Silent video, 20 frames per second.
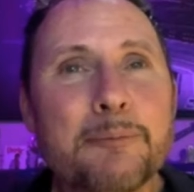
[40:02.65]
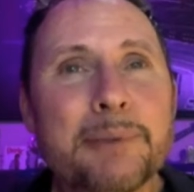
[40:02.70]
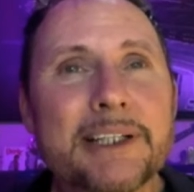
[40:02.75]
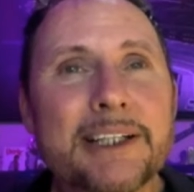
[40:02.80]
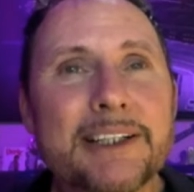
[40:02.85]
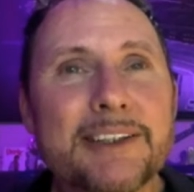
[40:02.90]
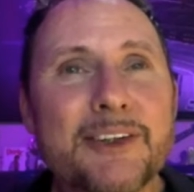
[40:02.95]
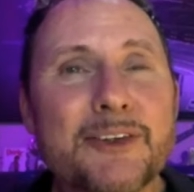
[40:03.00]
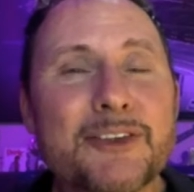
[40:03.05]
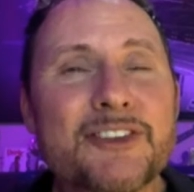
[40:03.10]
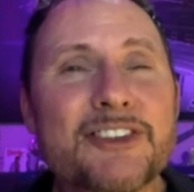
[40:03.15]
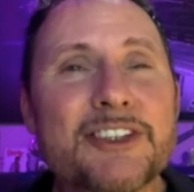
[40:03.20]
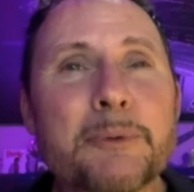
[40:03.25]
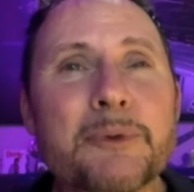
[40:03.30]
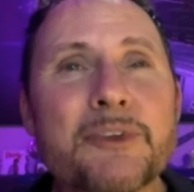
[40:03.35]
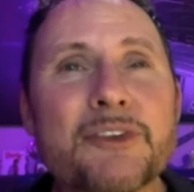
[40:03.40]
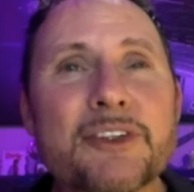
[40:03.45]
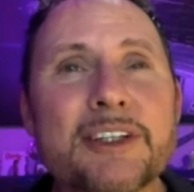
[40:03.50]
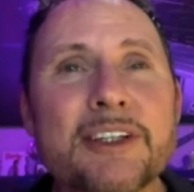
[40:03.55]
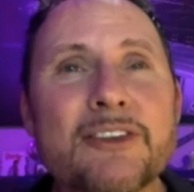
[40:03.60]
I know she
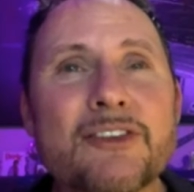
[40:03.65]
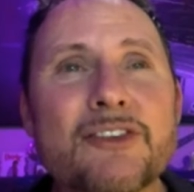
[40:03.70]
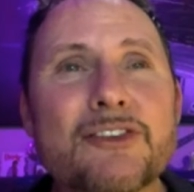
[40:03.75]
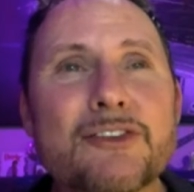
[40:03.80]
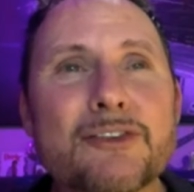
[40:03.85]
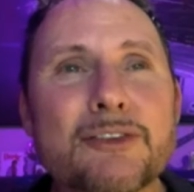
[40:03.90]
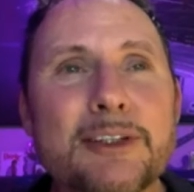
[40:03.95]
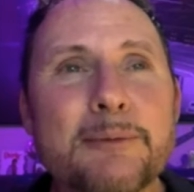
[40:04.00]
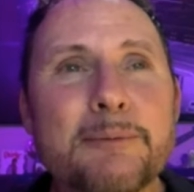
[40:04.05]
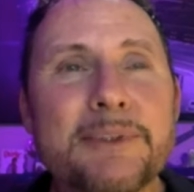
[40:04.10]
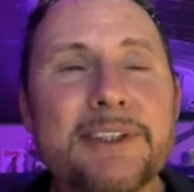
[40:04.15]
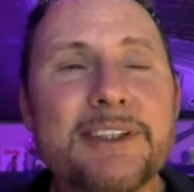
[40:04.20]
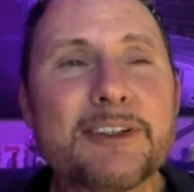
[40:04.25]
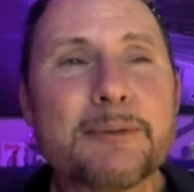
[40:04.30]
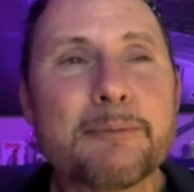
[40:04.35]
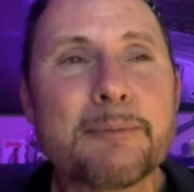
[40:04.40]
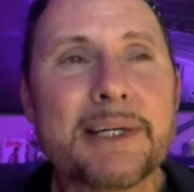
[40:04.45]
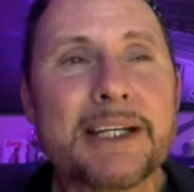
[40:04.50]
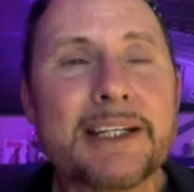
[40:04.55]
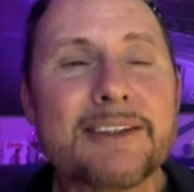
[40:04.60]
was extremely
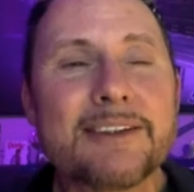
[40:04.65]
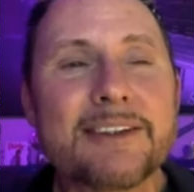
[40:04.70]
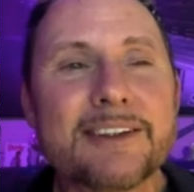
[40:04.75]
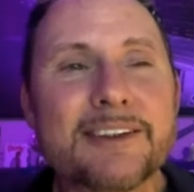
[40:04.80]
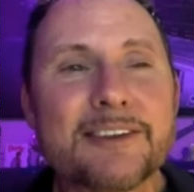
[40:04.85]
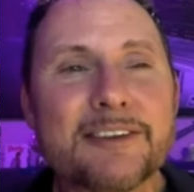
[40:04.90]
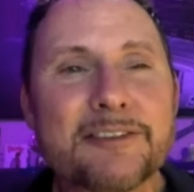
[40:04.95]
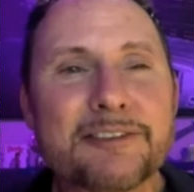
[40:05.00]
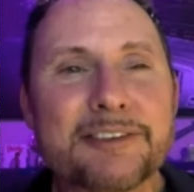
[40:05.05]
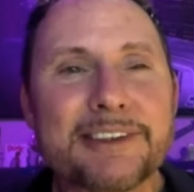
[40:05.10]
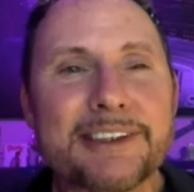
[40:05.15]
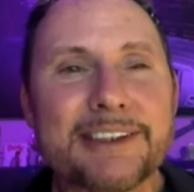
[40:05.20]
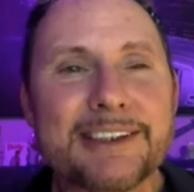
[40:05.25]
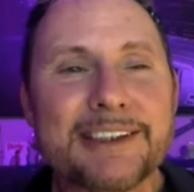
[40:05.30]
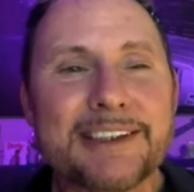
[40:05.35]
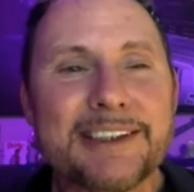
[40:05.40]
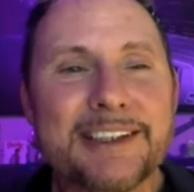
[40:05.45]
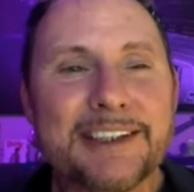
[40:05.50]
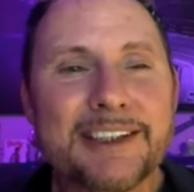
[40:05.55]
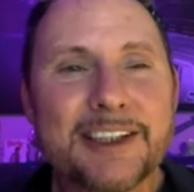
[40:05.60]
demanding of a
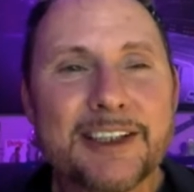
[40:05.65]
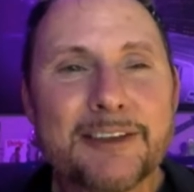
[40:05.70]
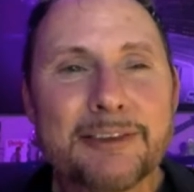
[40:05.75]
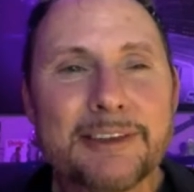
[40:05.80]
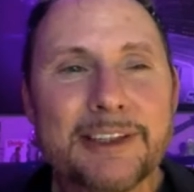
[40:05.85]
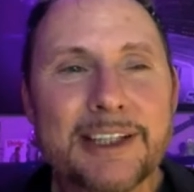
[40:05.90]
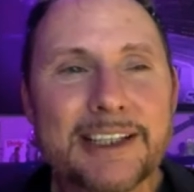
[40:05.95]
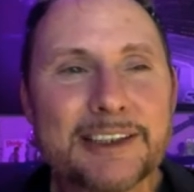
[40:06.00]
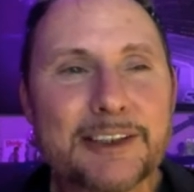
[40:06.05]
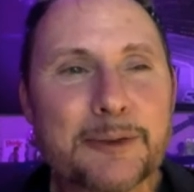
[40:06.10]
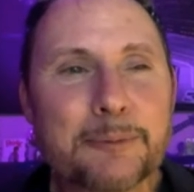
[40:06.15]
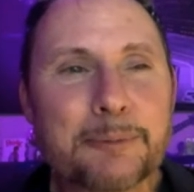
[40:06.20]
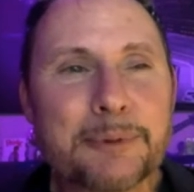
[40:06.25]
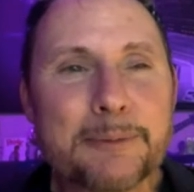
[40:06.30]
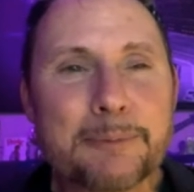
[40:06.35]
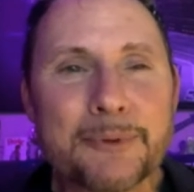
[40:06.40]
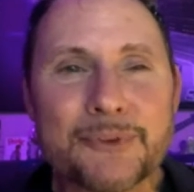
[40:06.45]
lot of the people.